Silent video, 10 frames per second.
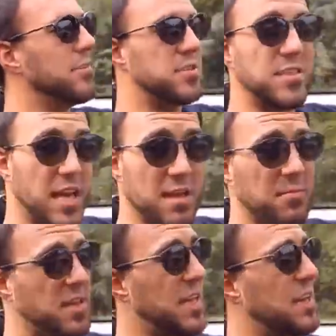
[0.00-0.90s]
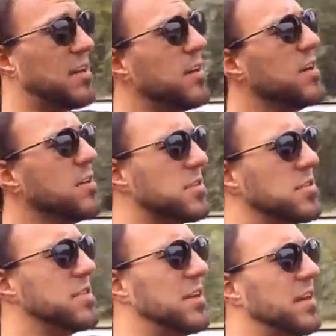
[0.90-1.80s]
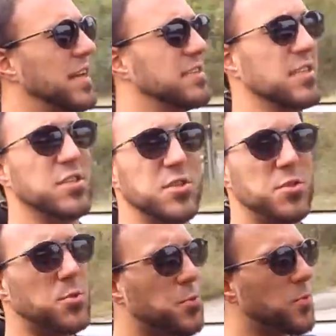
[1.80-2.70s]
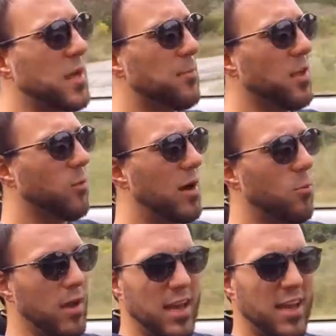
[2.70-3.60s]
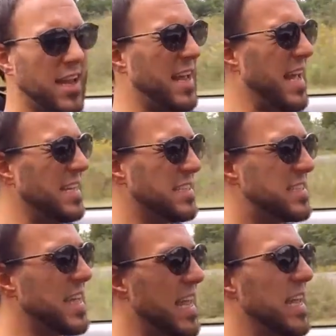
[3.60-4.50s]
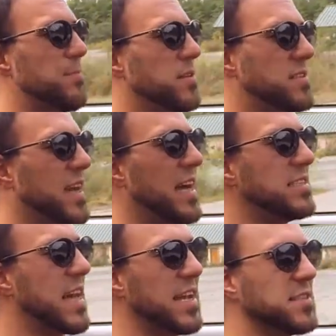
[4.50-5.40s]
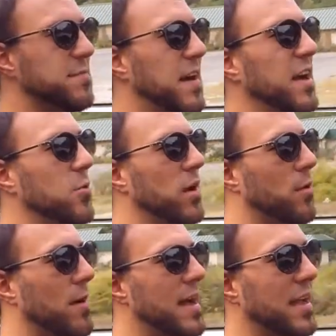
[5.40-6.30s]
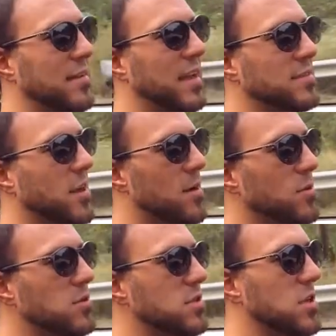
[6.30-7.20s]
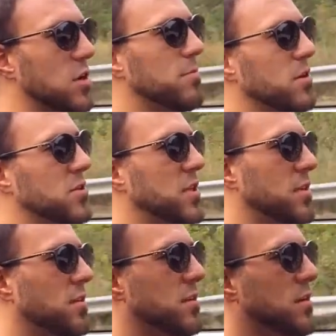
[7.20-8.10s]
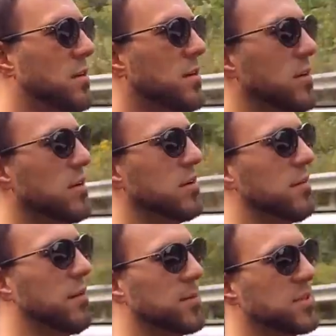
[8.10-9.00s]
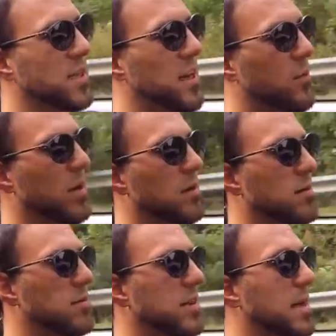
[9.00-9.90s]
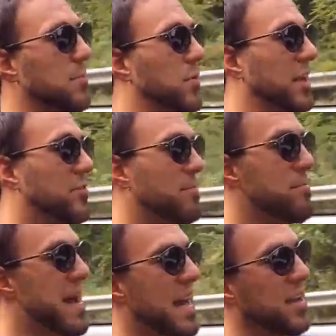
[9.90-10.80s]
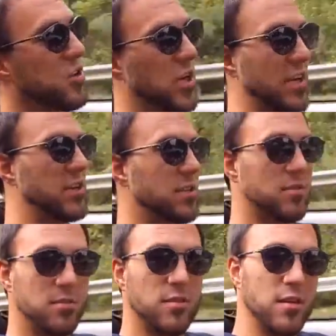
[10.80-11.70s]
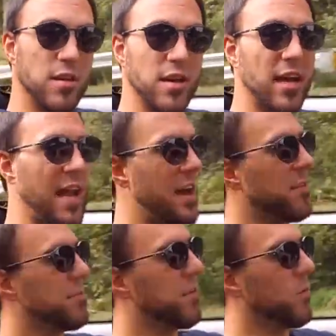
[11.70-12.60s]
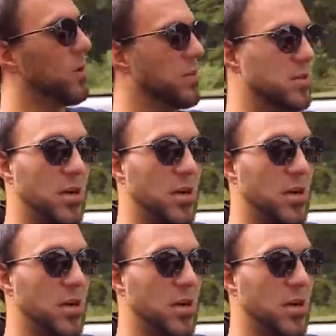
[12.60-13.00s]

Same here. So the steering is extremely well weighted, insanely precise, and it's a very quick rack. It takes almost no motion from the steering wheel to get pretty dramatic changes in how the front wheel